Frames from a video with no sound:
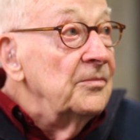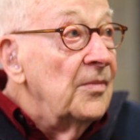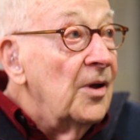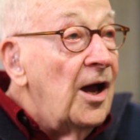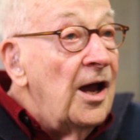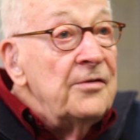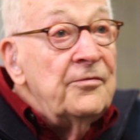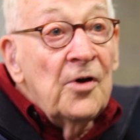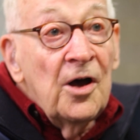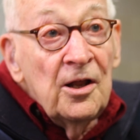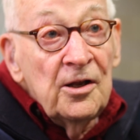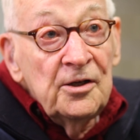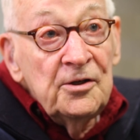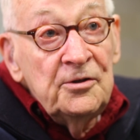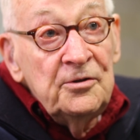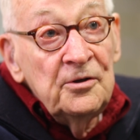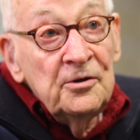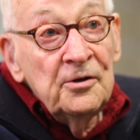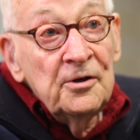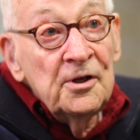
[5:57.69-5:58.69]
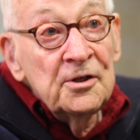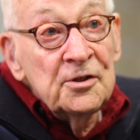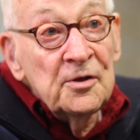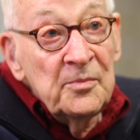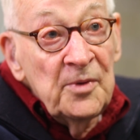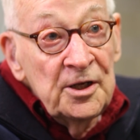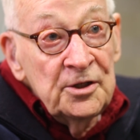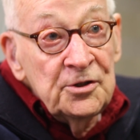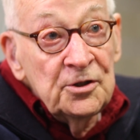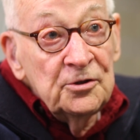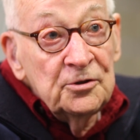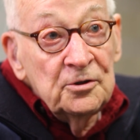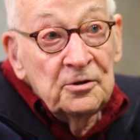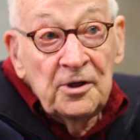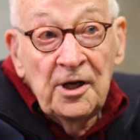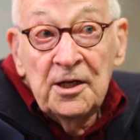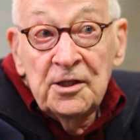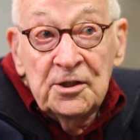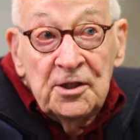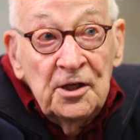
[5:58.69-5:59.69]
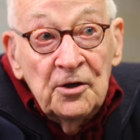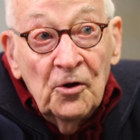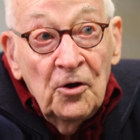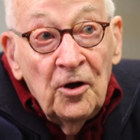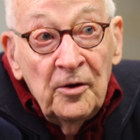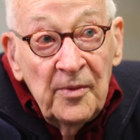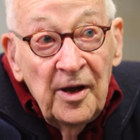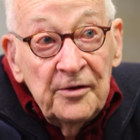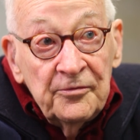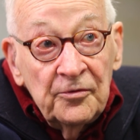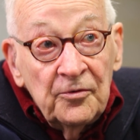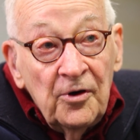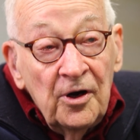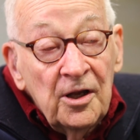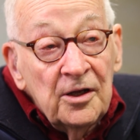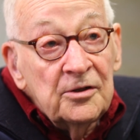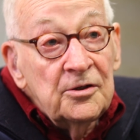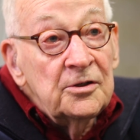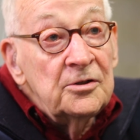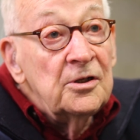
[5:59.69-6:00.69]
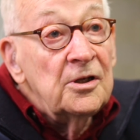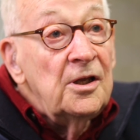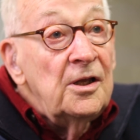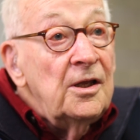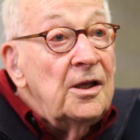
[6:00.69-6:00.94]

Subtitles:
I volunteered as a messenger, as did all my friends.